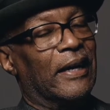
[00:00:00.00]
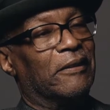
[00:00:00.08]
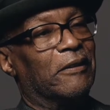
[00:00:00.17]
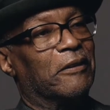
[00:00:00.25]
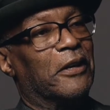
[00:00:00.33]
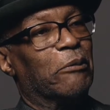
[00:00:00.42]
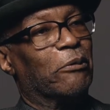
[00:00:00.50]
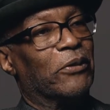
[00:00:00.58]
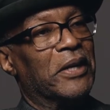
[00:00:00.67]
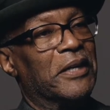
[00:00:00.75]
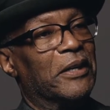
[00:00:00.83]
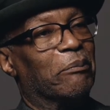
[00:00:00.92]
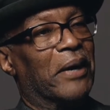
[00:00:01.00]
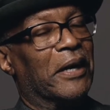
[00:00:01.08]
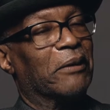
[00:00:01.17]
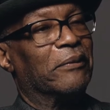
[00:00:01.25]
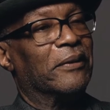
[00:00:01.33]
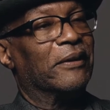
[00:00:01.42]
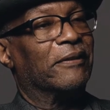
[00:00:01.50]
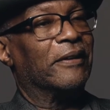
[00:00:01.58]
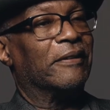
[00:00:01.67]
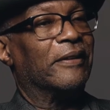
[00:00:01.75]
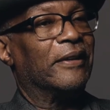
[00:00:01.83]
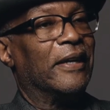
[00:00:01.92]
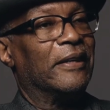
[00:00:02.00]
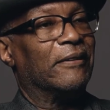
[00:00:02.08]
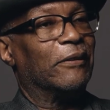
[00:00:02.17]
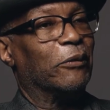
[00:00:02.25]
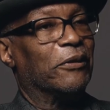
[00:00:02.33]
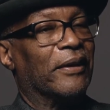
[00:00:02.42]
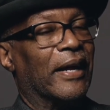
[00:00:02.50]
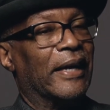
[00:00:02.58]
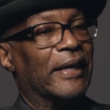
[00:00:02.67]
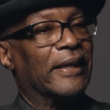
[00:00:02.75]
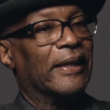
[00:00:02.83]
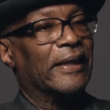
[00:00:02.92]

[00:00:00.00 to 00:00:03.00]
just kept reading about them. In the 68s, it was like